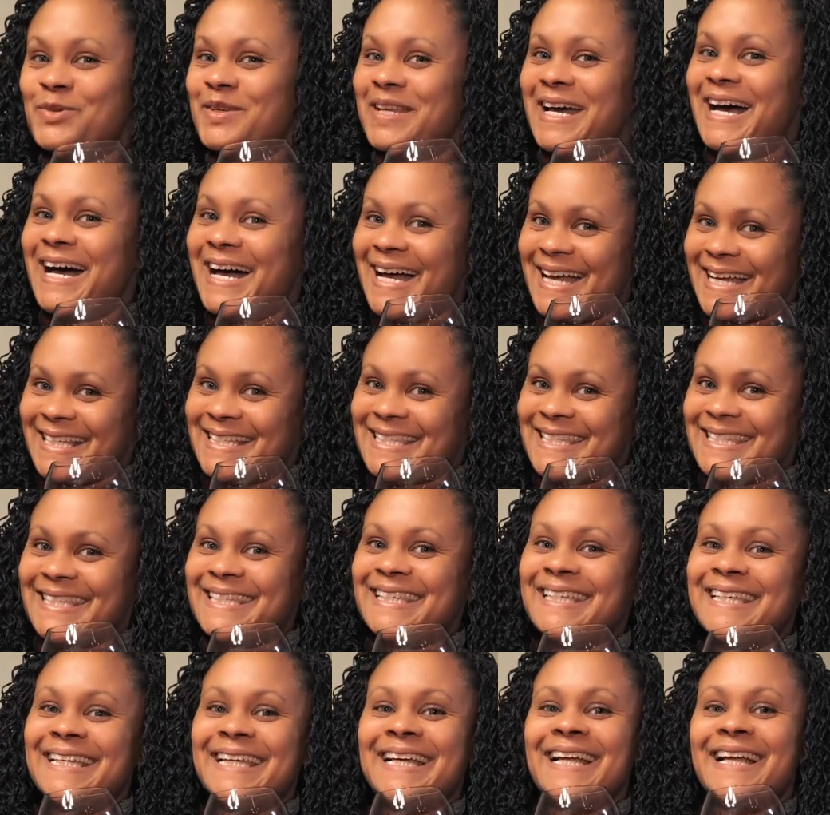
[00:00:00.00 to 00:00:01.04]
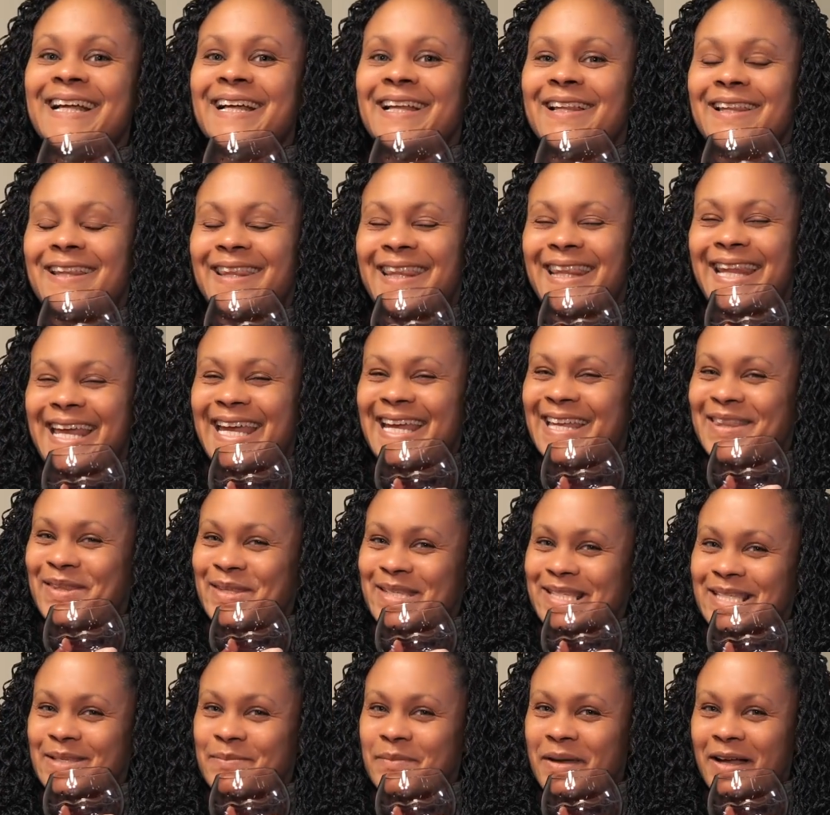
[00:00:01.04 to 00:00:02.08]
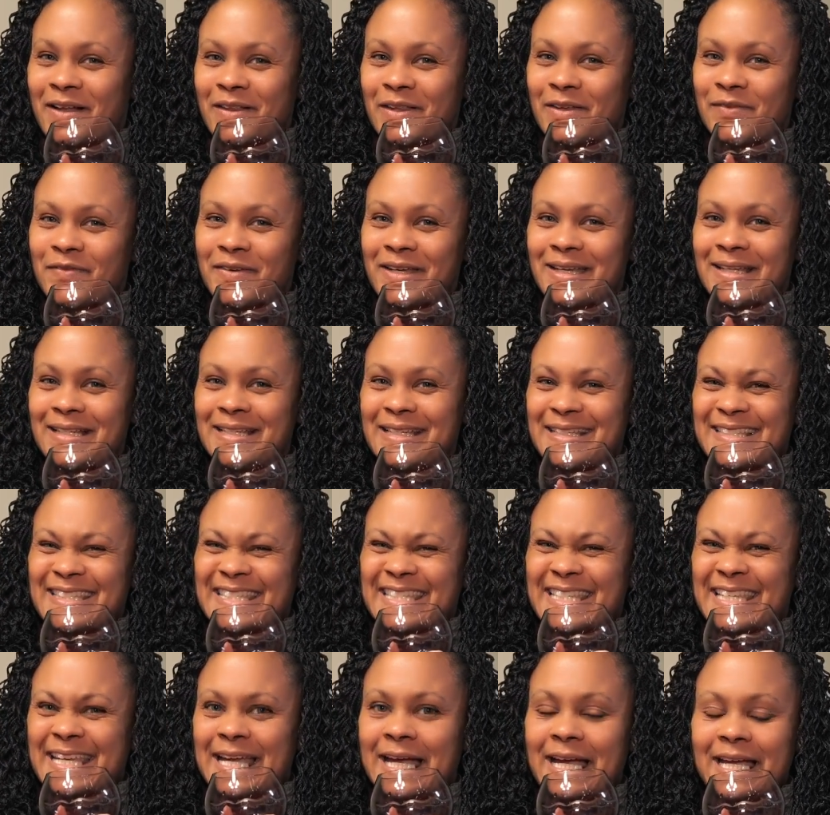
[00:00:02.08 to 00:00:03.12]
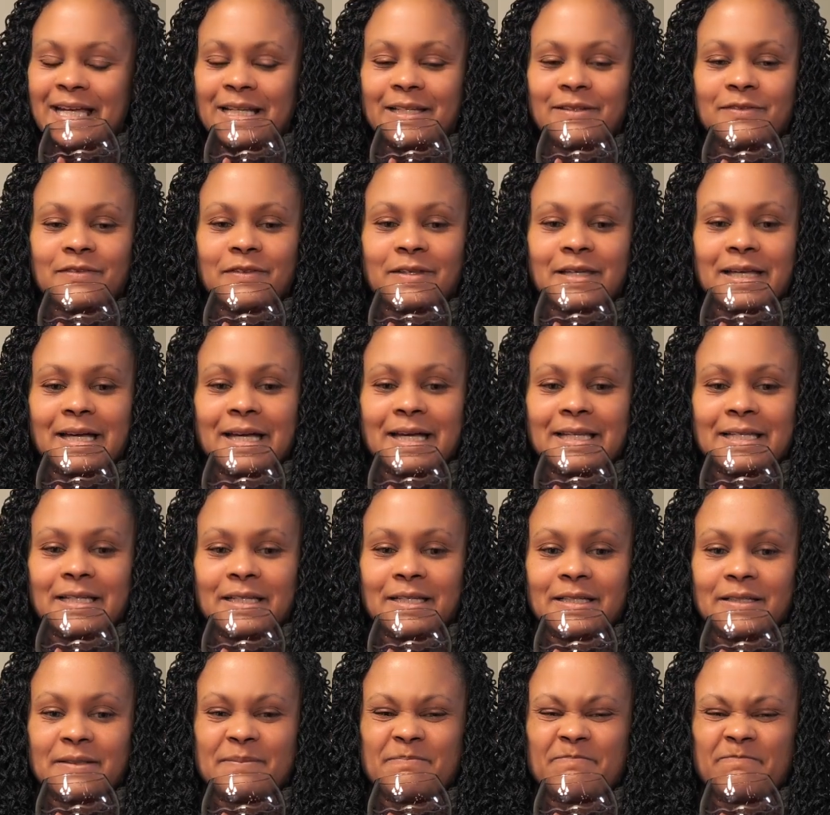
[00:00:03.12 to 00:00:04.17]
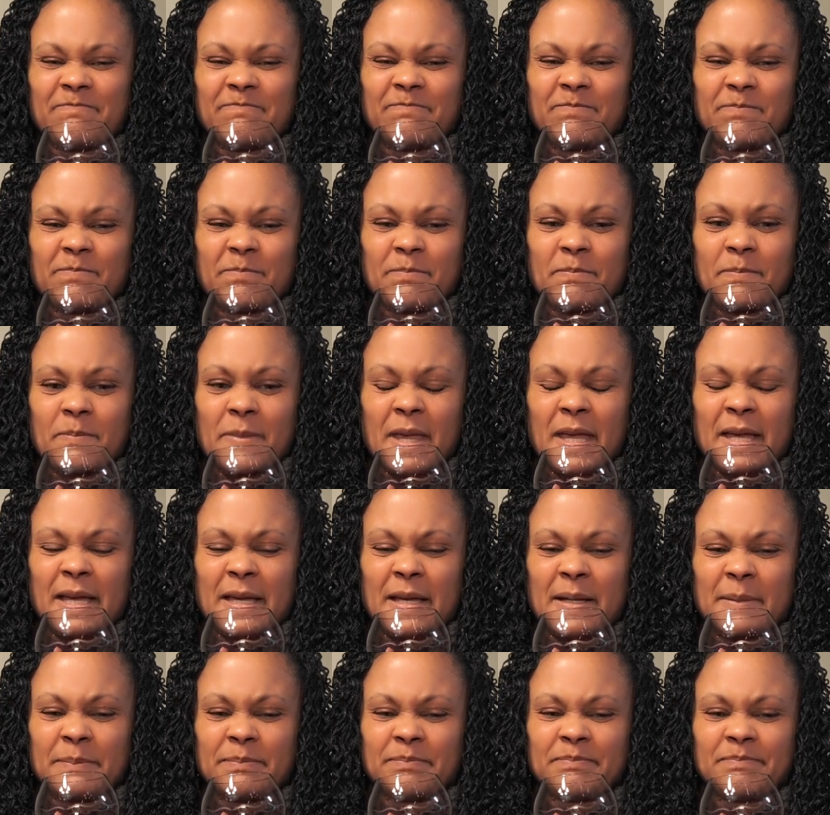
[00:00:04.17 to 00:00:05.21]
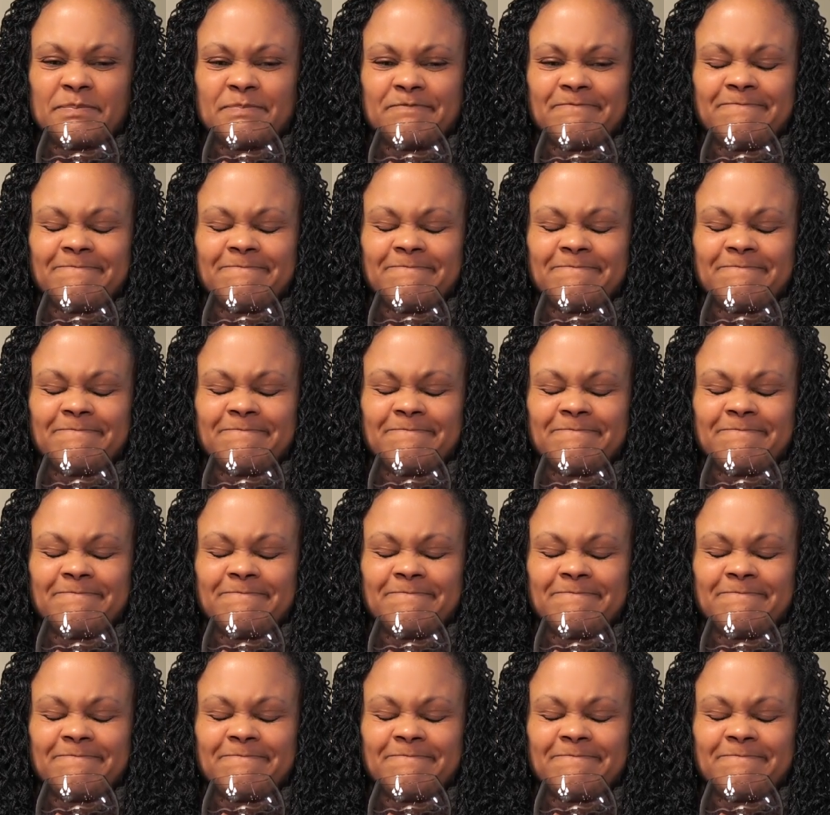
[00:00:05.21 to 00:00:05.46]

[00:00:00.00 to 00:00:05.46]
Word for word: not like the smell of it. It's kind of got a, um, um,